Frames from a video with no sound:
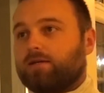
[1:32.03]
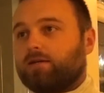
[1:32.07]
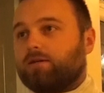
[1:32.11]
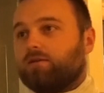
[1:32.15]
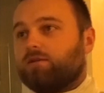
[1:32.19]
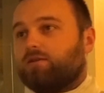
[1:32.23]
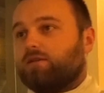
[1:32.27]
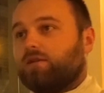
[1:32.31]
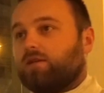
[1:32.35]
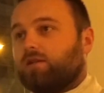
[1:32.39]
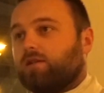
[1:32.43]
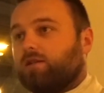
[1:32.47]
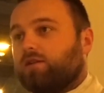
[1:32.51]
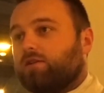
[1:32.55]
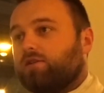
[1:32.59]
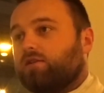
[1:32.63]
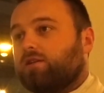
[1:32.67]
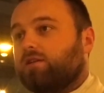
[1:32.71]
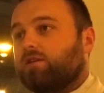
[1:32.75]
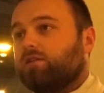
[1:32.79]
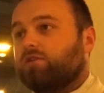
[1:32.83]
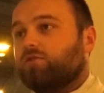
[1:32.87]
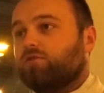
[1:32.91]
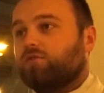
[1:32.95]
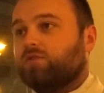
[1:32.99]
I just think they
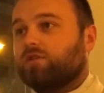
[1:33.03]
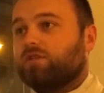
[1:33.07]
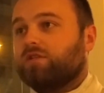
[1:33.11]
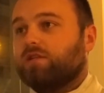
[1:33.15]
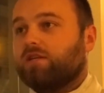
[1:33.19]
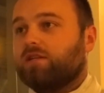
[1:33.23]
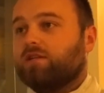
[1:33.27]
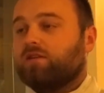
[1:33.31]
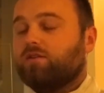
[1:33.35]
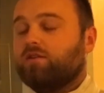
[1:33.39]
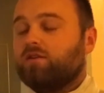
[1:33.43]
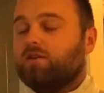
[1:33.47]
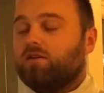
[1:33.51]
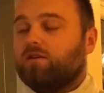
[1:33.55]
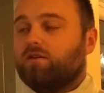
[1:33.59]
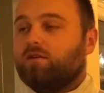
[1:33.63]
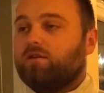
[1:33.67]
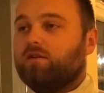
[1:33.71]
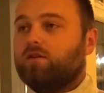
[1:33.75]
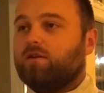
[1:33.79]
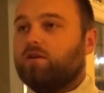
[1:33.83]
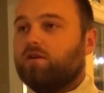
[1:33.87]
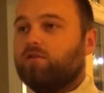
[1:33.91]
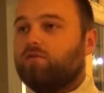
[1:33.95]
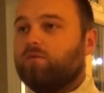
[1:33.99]
just need to understand.
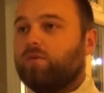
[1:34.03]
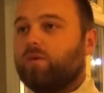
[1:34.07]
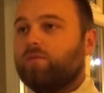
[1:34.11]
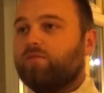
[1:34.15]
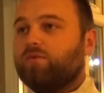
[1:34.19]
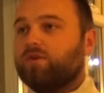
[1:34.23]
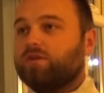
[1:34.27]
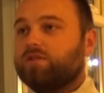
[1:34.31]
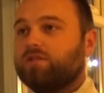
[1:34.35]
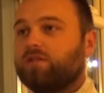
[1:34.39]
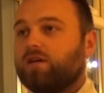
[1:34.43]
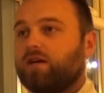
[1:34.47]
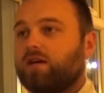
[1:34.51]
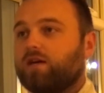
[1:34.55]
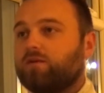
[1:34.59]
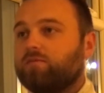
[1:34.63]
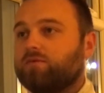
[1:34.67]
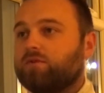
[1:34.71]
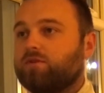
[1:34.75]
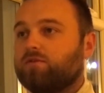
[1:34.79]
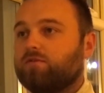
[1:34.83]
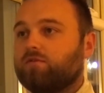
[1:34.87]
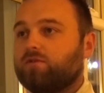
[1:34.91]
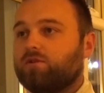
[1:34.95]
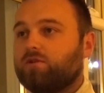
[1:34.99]
You've got to remember at
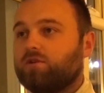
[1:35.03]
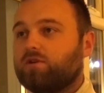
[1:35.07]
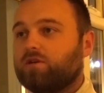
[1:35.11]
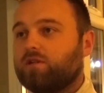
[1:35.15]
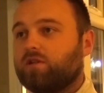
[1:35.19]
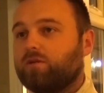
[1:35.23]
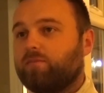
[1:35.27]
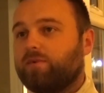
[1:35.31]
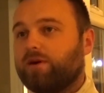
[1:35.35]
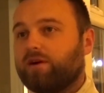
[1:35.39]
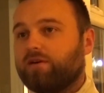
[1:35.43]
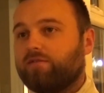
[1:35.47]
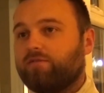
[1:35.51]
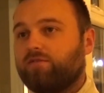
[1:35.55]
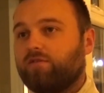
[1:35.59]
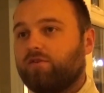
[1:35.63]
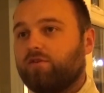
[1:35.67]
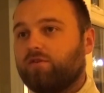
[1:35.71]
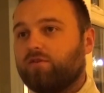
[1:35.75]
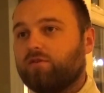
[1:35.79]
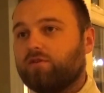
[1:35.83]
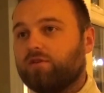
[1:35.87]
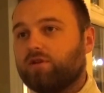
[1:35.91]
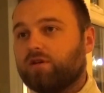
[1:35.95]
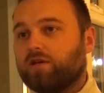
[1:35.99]
times, you know, you look at the back
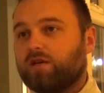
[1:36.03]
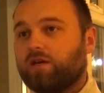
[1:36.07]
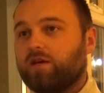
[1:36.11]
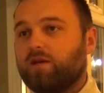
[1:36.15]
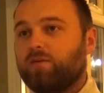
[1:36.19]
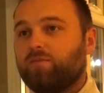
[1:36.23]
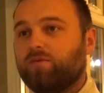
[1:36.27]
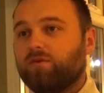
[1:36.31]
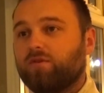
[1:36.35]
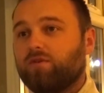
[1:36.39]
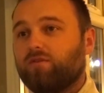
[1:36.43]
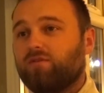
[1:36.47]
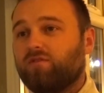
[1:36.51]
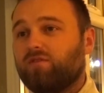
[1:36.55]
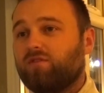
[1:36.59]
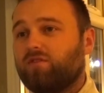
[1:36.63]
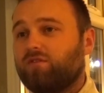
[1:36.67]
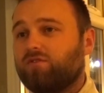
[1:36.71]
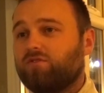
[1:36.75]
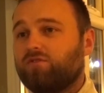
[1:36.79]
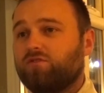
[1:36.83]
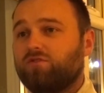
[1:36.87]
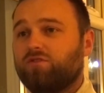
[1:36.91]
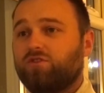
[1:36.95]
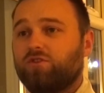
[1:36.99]
four and the keeper, they're
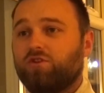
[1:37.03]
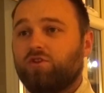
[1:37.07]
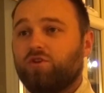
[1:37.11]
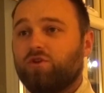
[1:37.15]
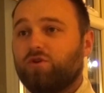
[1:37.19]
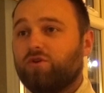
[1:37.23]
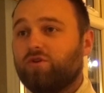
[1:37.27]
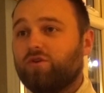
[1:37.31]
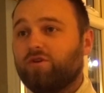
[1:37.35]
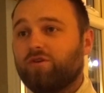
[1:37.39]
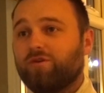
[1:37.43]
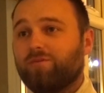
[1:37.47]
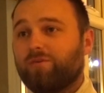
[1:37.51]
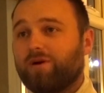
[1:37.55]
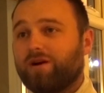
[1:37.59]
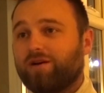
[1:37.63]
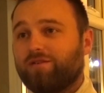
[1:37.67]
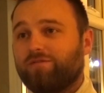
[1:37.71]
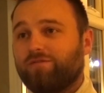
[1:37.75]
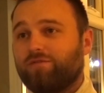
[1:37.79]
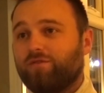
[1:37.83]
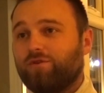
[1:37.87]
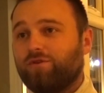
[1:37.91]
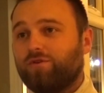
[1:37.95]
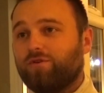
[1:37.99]
such a young
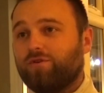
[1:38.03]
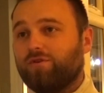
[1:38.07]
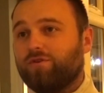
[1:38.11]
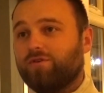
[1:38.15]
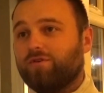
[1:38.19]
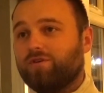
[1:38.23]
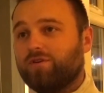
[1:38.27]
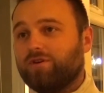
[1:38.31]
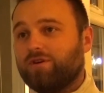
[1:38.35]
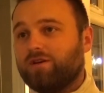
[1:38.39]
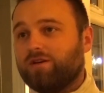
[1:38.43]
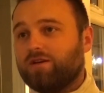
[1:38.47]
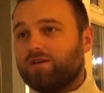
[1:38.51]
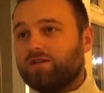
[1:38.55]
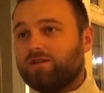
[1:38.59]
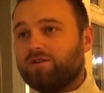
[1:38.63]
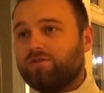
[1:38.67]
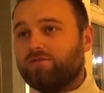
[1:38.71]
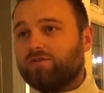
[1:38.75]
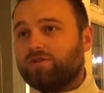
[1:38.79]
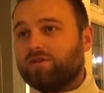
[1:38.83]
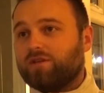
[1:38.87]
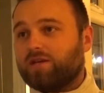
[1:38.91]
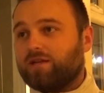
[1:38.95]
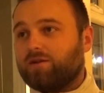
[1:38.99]
back four. I
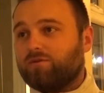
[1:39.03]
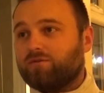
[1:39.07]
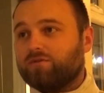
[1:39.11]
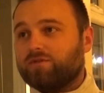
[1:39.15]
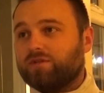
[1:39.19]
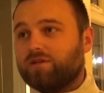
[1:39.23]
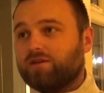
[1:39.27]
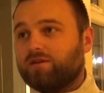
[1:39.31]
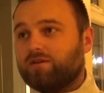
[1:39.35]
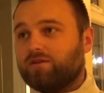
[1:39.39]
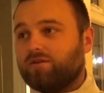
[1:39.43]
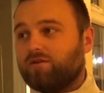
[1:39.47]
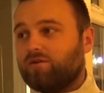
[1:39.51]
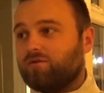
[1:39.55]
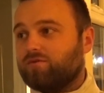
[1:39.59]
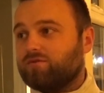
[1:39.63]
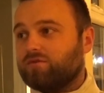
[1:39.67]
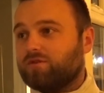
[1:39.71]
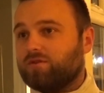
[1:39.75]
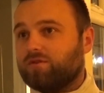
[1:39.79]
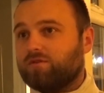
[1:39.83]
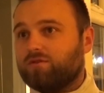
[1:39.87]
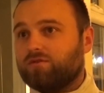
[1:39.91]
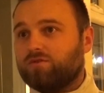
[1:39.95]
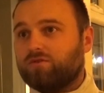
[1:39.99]
don't think anyone's
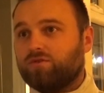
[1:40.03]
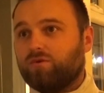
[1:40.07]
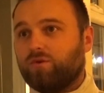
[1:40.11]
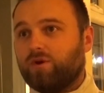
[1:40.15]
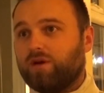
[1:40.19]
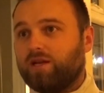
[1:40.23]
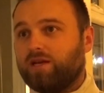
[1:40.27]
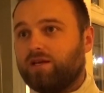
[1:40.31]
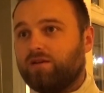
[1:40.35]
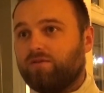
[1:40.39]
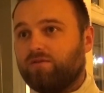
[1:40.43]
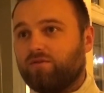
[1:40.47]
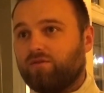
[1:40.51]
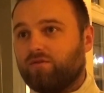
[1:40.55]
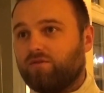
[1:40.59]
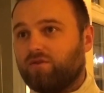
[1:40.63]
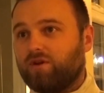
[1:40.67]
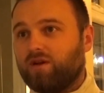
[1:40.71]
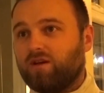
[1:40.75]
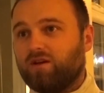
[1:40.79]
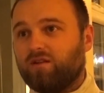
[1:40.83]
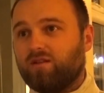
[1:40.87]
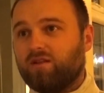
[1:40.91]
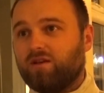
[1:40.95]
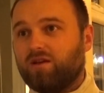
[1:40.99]
older than
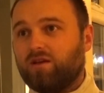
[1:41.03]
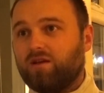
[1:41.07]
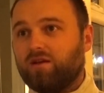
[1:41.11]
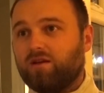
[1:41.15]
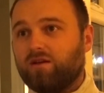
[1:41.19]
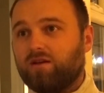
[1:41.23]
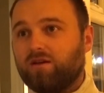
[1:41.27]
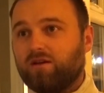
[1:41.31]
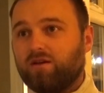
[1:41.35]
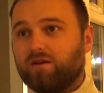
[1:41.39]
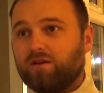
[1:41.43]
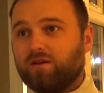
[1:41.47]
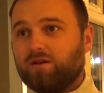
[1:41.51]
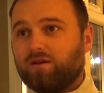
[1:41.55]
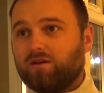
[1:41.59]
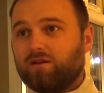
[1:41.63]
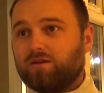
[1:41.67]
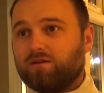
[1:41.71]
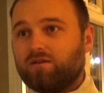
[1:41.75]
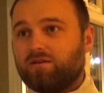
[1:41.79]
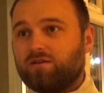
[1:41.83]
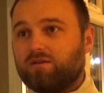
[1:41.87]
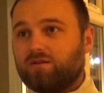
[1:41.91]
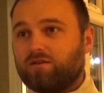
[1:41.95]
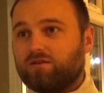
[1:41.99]
23, are they?
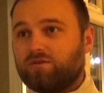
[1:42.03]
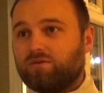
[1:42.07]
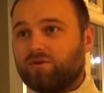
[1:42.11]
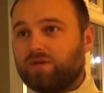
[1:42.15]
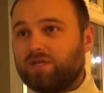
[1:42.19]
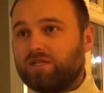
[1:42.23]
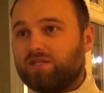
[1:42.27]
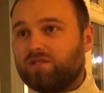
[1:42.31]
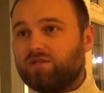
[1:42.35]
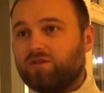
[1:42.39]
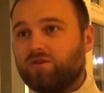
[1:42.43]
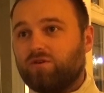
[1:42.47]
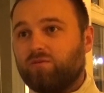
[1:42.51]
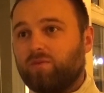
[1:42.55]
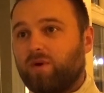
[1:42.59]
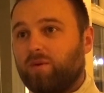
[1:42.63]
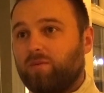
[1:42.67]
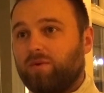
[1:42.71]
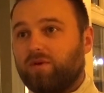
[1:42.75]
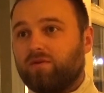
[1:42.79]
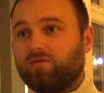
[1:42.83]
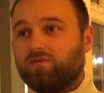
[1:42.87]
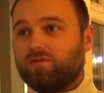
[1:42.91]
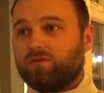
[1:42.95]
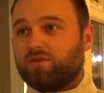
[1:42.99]
22
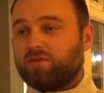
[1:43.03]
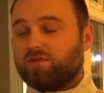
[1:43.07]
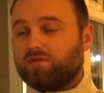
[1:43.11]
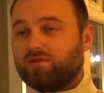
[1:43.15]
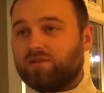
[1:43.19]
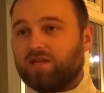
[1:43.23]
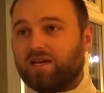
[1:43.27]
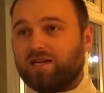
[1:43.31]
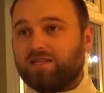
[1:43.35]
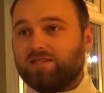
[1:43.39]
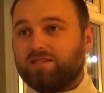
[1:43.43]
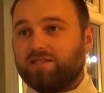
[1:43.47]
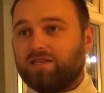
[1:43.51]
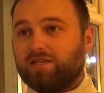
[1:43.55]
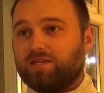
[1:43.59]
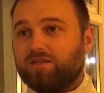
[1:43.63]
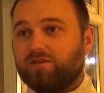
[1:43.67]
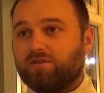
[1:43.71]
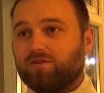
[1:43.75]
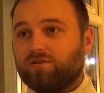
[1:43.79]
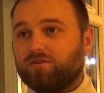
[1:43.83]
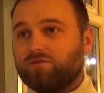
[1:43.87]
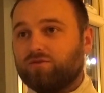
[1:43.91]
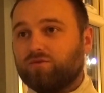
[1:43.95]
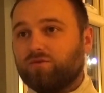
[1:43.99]
maybe? I think it was
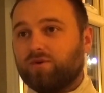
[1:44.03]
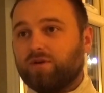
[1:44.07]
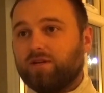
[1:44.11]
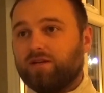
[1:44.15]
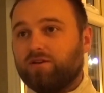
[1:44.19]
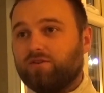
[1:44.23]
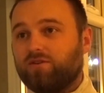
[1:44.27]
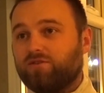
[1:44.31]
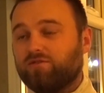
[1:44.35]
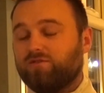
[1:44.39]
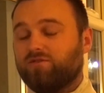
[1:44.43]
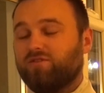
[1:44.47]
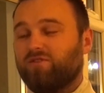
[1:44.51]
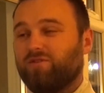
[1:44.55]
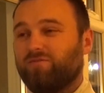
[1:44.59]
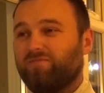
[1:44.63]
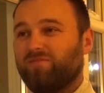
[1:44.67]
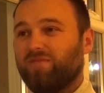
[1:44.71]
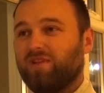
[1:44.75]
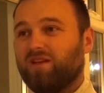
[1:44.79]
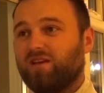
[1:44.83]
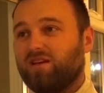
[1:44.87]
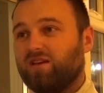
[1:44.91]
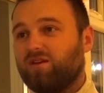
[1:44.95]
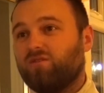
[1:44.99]
19-year-olds, 20-year-olds. So,
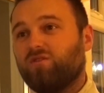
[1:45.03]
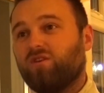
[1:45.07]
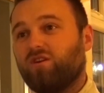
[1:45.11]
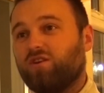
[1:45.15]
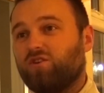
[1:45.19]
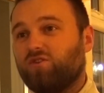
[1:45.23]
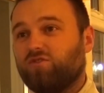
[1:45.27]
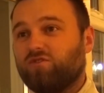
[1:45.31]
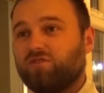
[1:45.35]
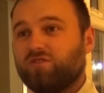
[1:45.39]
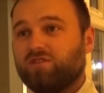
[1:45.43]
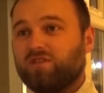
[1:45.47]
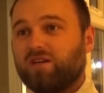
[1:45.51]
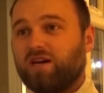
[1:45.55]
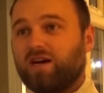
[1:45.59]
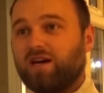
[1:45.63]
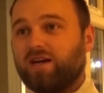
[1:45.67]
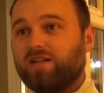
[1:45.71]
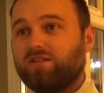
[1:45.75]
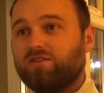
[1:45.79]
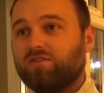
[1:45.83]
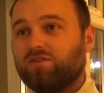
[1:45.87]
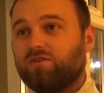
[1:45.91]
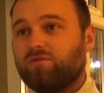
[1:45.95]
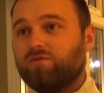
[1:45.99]
got a young
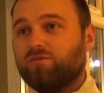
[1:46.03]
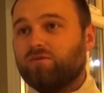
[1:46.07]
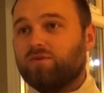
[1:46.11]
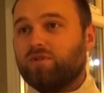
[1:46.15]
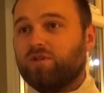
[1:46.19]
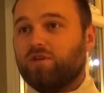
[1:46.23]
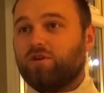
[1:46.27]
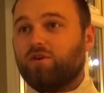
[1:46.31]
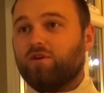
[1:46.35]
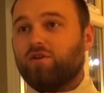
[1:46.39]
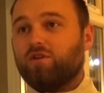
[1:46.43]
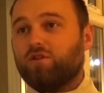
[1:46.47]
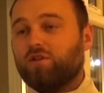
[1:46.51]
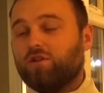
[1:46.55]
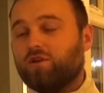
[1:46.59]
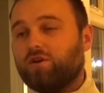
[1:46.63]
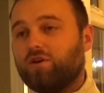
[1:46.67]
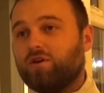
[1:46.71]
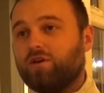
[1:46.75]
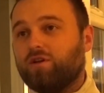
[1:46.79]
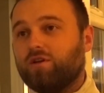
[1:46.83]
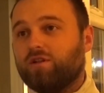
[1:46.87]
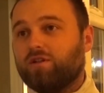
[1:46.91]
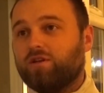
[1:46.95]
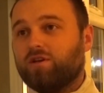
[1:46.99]
side, so they're going to
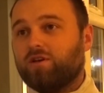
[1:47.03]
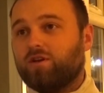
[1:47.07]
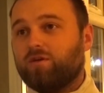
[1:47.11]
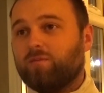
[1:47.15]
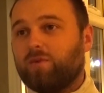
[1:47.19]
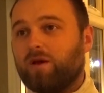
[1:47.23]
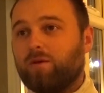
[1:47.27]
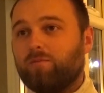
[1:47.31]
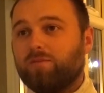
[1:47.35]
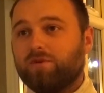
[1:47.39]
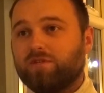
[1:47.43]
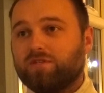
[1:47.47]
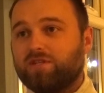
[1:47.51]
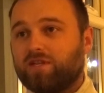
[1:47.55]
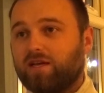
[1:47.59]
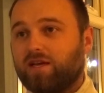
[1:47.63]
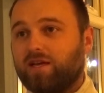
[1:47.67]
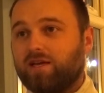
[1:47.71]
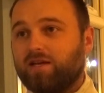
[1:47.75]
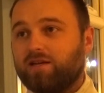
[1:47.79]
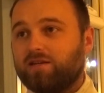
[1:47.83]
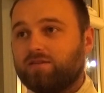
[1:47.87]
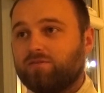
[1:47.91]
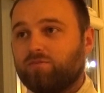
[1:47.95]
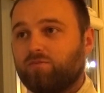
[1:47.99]
learn and they're going to make
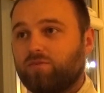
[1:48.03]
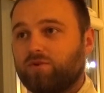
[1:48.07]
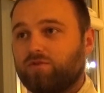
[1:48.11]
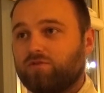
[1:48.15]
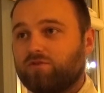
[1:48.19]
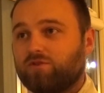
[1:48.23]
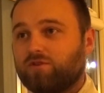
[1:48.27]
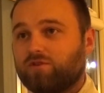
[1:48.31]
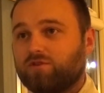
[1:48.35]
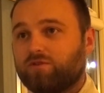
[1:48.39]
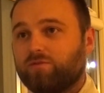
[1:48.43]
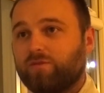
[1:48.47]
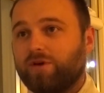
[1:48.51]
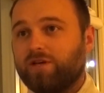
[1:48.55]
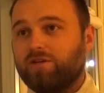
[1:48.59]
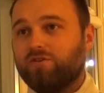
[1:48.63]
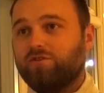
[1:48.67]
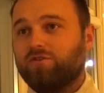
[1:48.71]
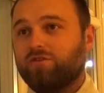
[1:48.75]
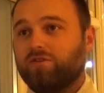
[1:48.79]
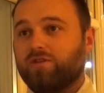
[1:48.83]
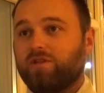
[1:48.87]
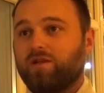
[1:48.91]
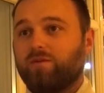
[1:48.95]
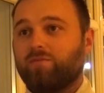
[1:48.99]
mistakes. We've just got to make
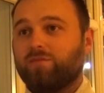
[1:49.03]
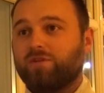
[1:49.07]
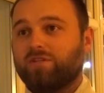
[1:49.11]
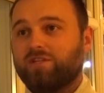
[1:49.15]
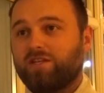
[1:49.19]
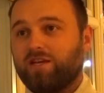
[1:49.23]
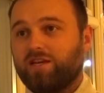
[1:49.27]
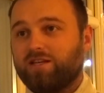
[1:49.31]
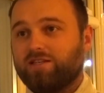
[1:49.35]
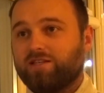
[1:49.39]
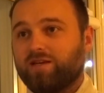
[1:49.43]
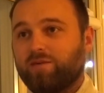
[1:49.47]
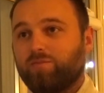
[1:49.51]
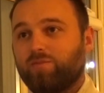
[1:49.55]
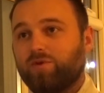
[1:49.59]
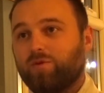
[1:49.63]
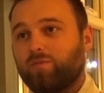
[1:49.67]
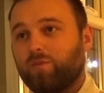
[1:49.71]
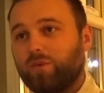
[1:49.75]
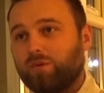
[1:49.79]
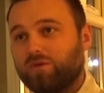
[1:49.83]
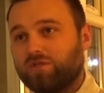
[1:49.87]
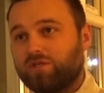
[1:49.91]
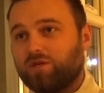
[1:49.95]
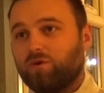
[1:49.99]
sure that their mistakes happen
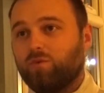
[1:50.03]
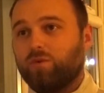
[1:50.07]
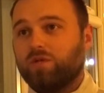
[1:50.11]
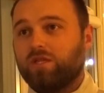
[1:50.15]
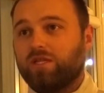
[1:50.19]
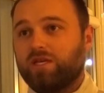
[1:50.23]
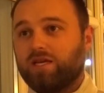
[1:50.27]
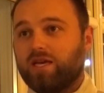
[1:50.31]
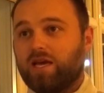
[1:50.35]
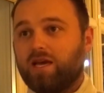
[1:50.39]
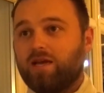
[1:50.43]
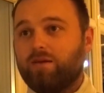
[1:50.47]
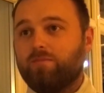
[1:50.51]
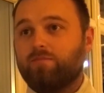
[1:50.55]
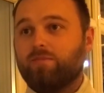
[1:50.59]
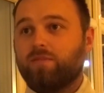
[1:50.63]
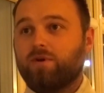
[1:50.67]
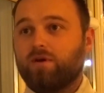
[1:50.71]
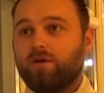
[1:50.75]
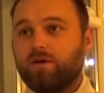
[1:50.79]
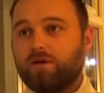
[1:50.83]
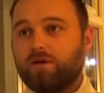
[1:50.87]
and we still win the game.